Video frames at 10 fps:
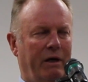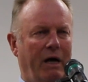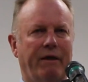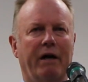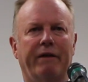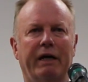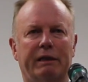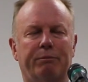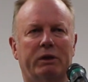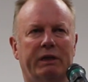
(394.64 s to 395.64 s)
And they're there
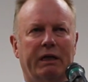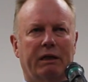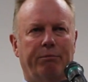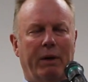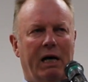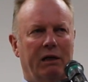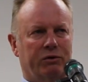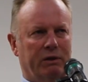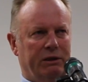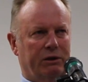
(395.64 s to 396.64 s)
to protect the
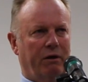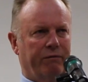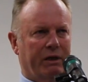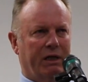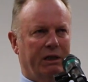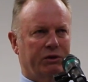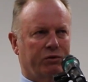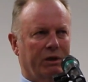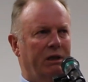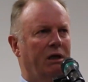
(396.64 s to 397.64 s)
boundaries of the
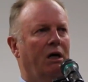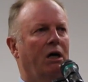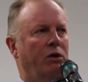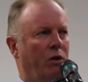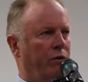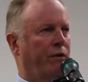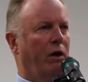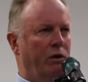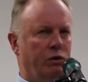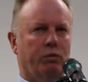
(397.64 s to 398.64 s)
country, not
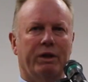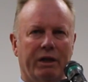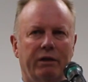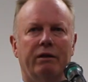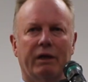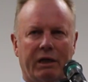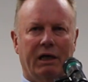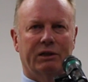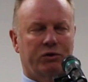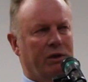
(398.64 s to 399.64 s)
those within the
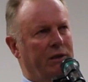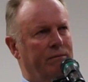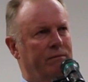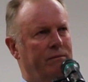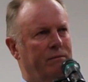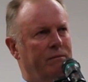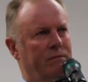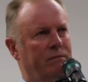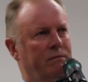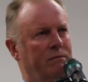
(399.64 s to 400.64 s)
country.
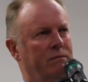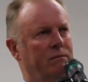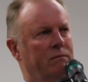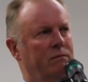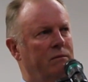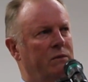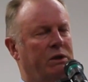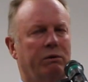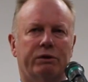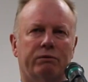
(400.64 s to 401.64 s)

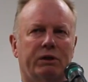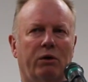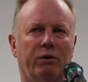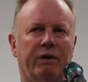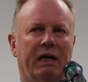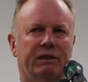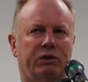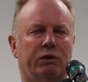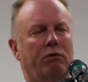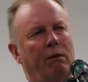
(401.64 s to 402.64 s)
So as a result of that,
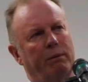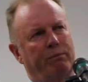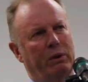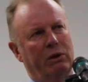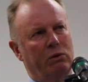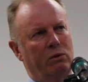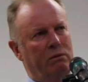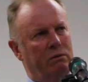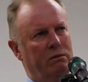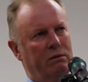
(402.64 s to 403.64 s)
Sir Robert
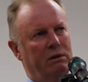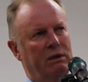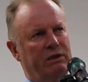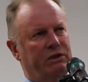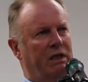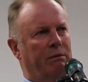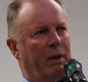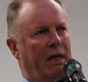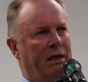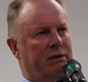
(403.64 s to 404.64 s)
Peel set
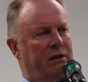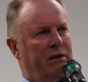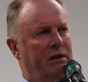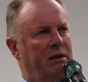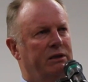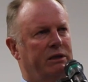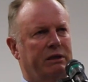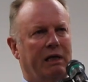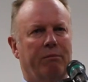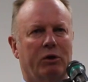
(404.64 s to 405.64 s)
about
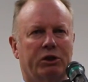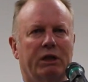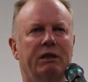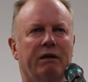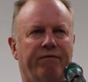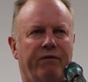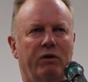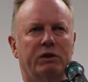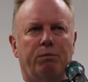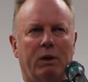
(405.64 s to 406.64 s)
establishing the
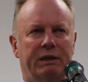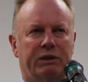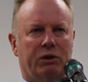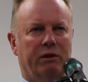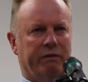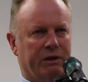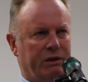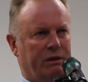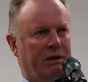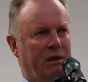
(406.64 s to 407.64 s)
first police
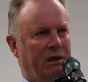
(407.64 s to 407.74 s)
service.